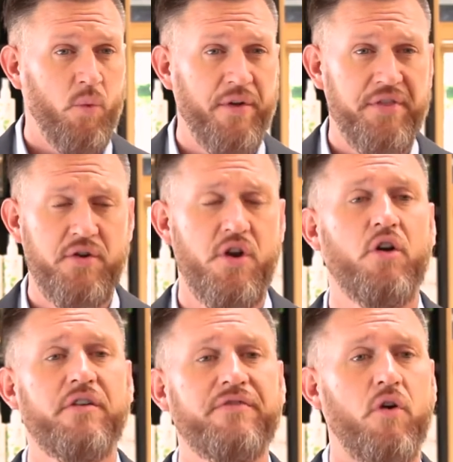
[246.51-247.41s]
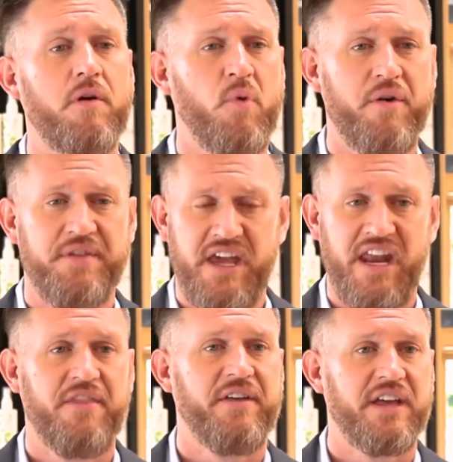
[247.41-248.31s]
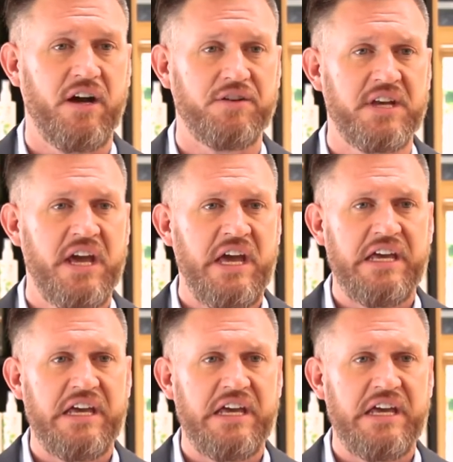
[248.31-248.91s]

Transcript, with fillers: what they're known for more than anything else